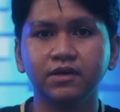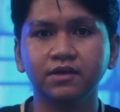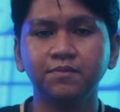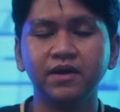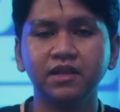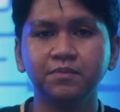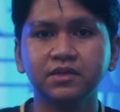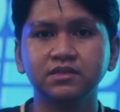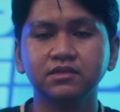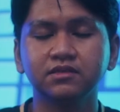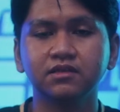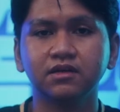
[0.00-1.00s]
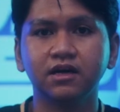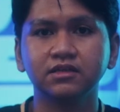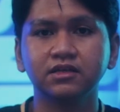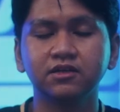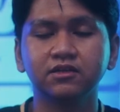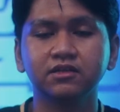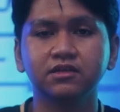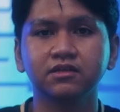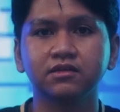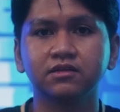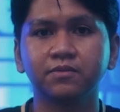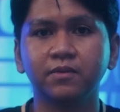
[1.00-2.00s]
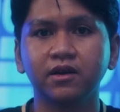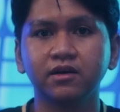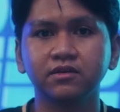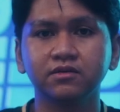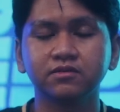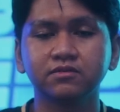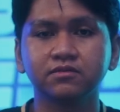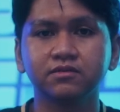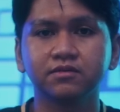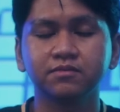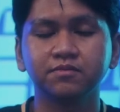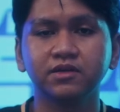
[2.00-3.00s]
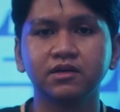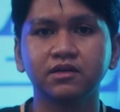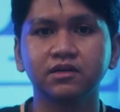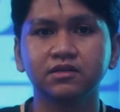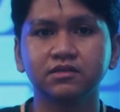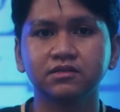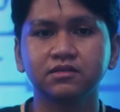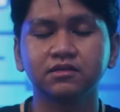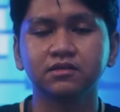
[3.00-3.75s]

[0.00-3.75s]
It benefits us a lot in Team R R Q because